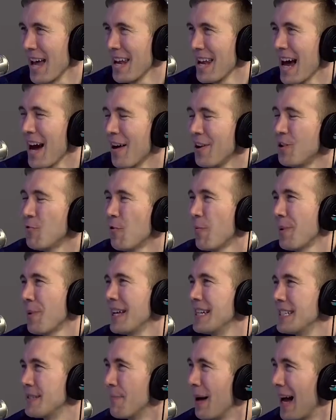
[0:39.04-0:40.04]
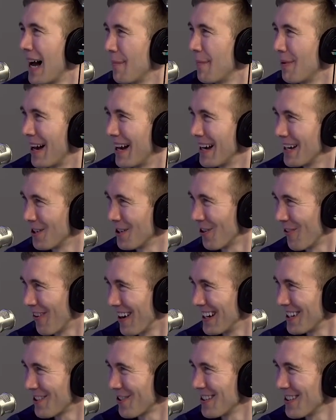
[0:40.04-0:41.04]
And how do you replace Bob Iger,
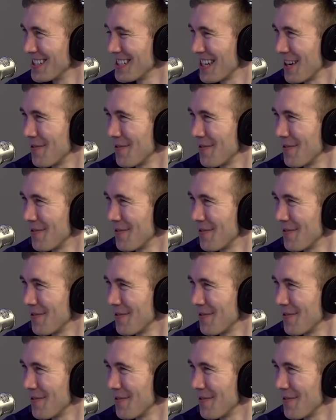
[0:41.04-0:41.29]
right, Chris?